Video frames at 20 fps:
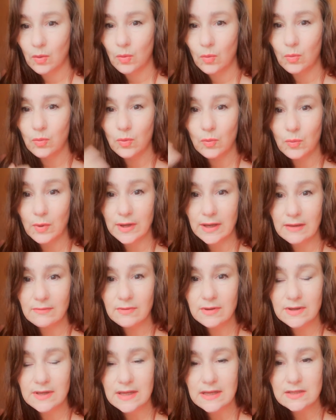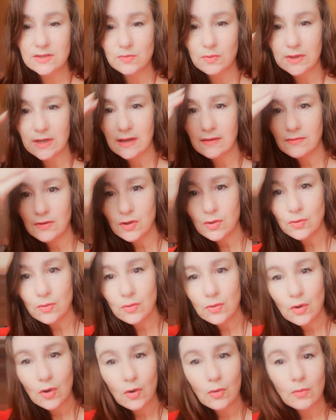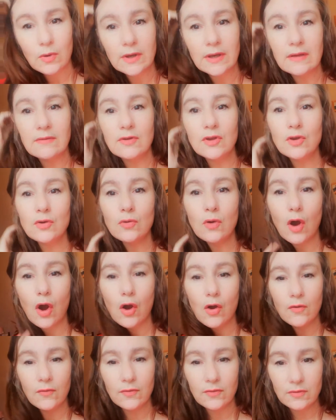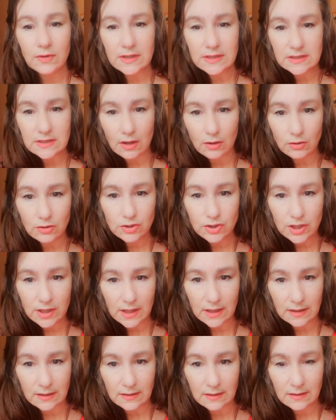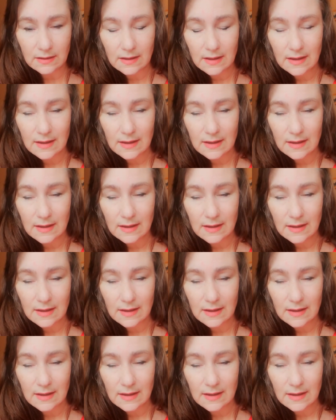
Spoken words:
whatever it is, whatever you overindulging in